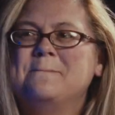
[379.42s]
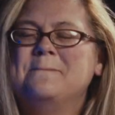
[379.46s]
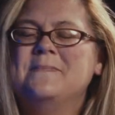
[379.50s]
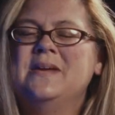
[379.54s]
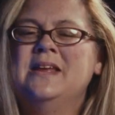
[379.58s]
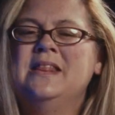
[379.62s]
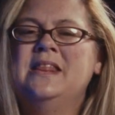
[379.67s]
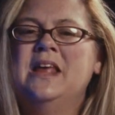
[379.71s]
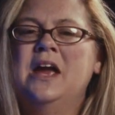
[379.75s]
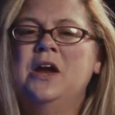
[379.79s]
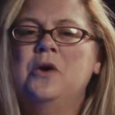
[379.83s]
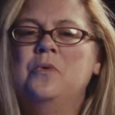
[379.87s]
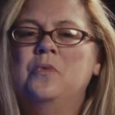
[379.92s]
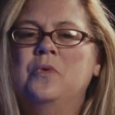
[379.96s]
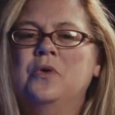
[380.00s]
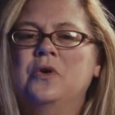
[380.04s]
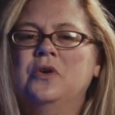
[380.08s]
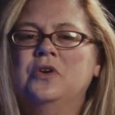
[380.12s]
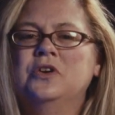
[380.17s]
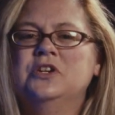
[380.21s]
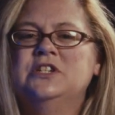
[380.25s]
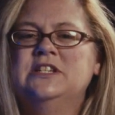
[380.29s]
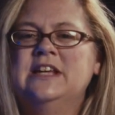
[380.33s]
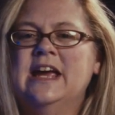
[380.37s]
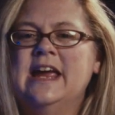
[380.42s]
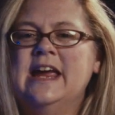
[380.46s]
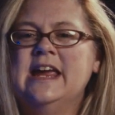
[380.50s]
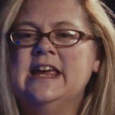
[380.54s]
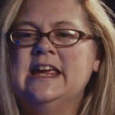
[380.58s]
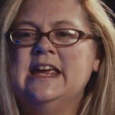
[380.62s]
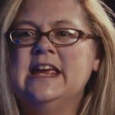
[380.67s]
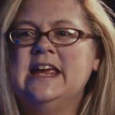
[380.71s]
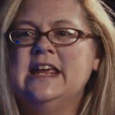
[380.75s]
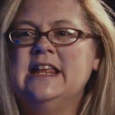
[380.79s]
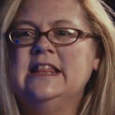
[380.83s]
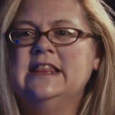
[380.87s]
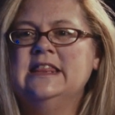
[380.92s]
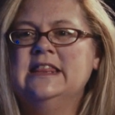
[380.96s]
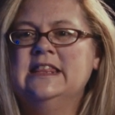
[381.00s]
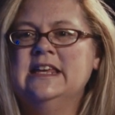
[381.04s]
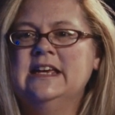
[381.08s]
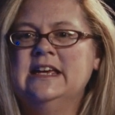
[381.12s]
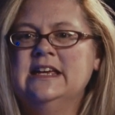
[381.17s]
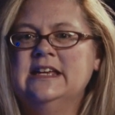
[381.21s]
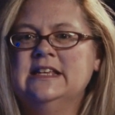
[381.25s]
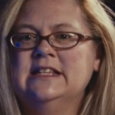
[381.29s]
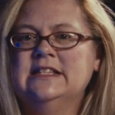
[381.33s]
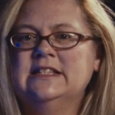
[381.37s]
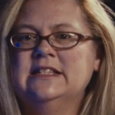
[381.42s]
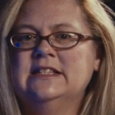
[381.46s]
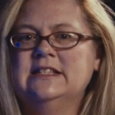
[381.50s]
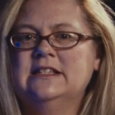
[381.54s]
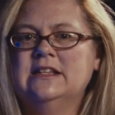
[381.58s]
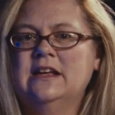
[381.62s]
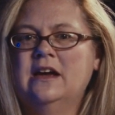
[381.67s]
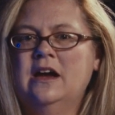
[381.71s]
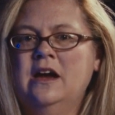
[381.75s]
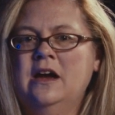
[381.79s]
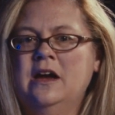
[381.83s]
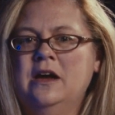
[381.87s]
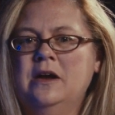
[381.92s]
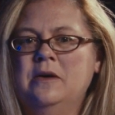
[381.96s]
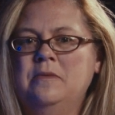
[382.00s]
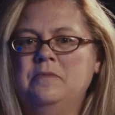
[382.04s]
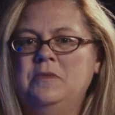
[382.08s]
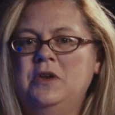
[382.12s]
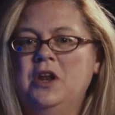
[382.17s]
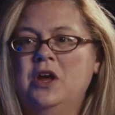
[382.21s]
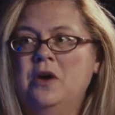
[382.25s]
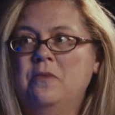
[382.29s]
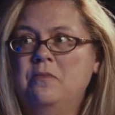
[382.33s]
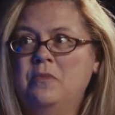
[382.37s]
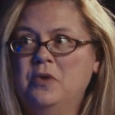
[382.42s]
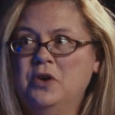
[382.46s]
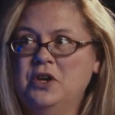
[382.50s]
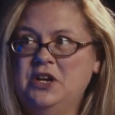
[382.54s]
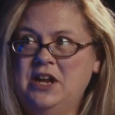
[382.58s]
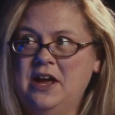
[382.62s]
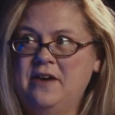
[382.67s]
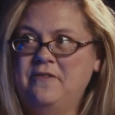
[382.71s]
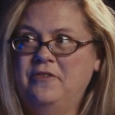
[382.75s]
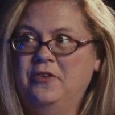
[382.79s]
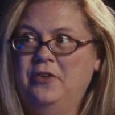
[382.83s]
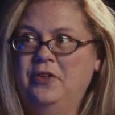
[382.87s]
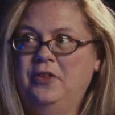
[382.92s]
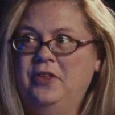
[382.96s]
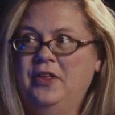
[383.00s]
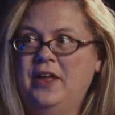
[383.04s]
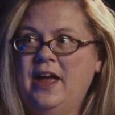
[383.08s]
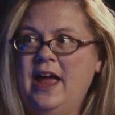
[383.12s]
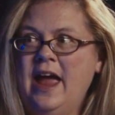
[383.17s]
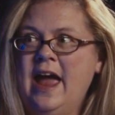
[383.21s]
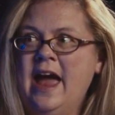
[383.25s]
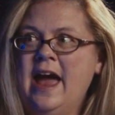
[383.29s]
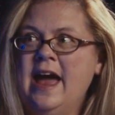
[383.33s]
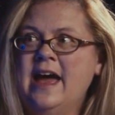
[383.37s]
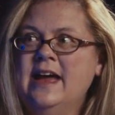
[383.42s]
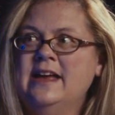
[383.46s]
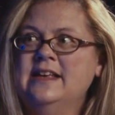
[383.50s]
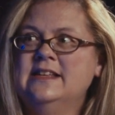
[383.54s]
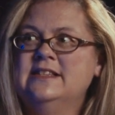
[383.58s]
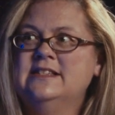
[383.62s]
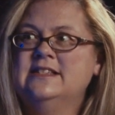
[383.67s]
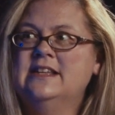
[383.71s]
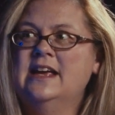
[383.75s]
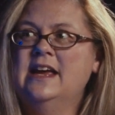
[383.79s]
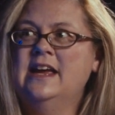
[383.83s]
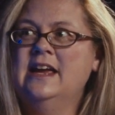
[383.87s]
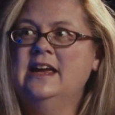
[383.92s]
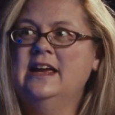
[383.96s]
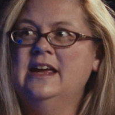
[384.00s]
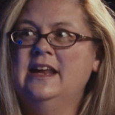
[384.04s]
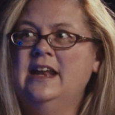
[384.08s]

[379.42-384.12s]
They were taking this um, number devil as an